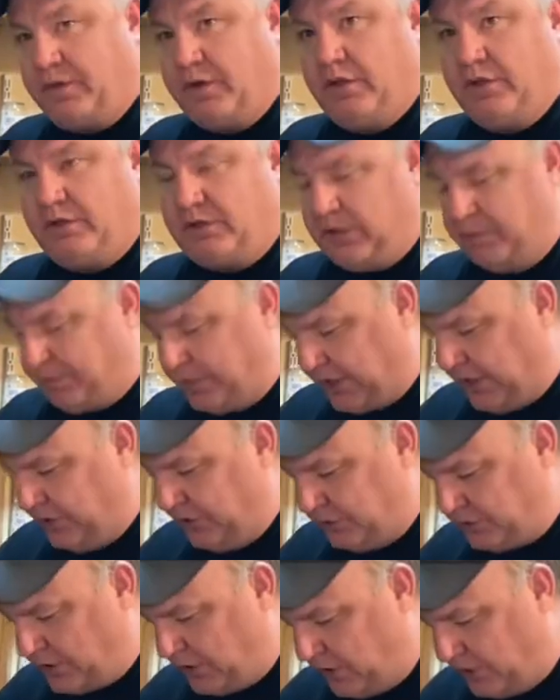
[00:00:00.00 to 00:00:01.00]

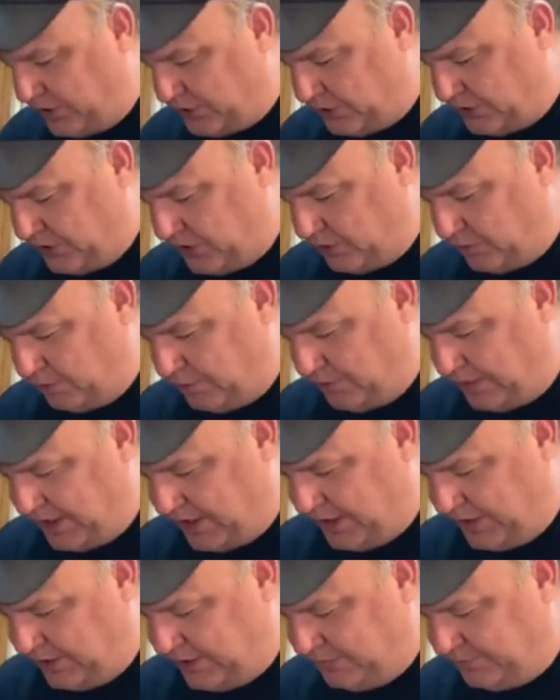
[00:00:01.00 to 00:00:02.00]
Tampiqueño sauce that we
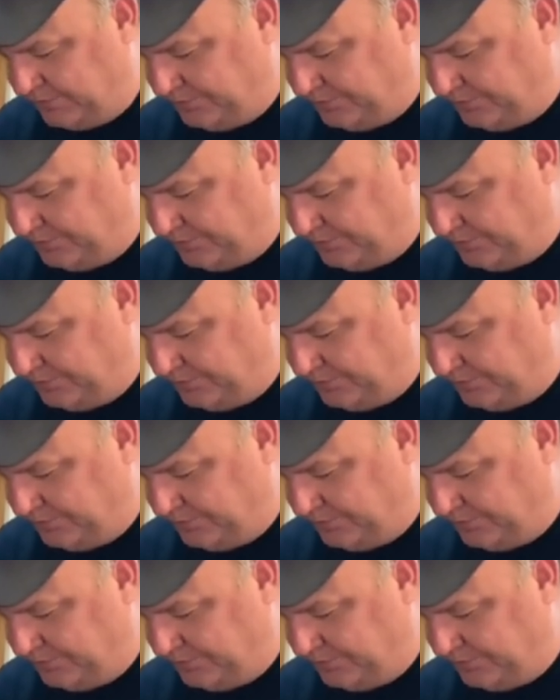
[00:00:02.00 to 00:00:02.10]
made